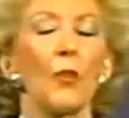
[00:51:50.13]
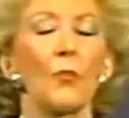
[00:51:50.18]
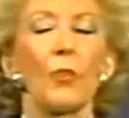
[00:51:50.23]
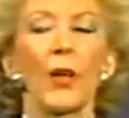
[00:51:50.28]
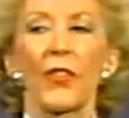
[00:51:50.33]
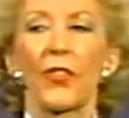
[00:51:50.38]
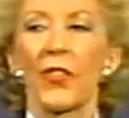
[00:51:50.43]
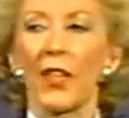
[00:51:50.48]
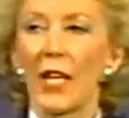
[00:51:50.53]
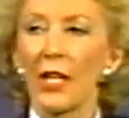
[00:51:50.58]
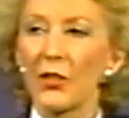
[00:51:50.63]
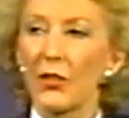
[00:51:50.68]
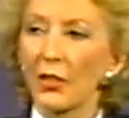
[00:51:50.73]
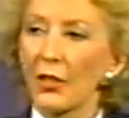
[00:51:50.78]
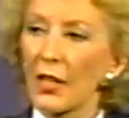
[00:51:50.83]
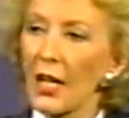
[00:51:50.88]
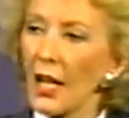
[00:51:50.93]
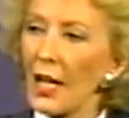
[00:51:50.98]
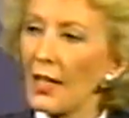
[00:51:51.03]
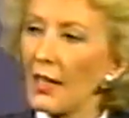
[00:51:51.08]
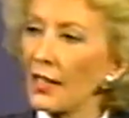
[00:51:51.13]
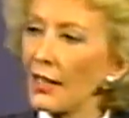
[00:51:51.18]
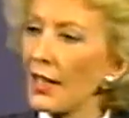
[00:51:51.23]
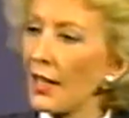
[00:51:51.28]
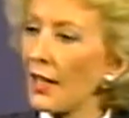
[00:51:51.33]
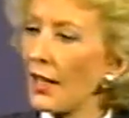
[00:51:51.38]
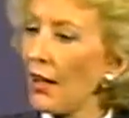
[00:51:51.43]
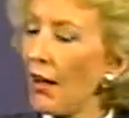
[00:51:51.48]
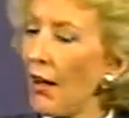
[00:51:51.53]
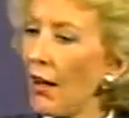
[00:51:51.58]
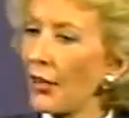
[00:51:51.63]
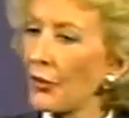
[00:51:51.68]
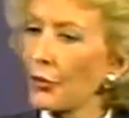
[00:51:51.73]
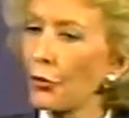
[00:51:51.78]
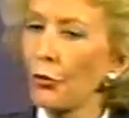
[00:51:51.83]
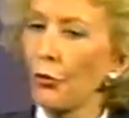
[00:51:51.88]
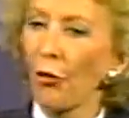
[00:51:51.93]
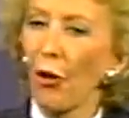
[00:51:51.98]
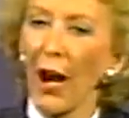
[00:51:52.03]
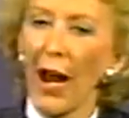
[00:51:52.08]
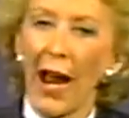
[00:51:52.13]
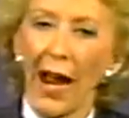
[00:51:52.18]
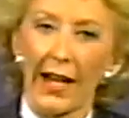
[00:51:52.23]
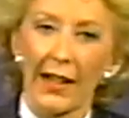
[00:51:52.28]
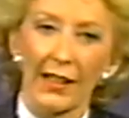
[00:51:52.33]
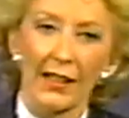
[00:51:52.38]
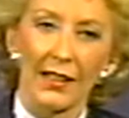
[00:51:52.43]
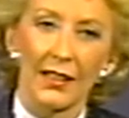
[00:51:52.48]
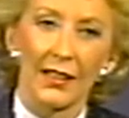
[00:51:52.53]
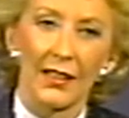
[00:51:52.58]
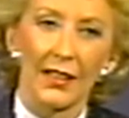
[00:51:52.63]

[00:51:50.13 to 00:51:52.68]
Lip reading: But then you kind of got on track.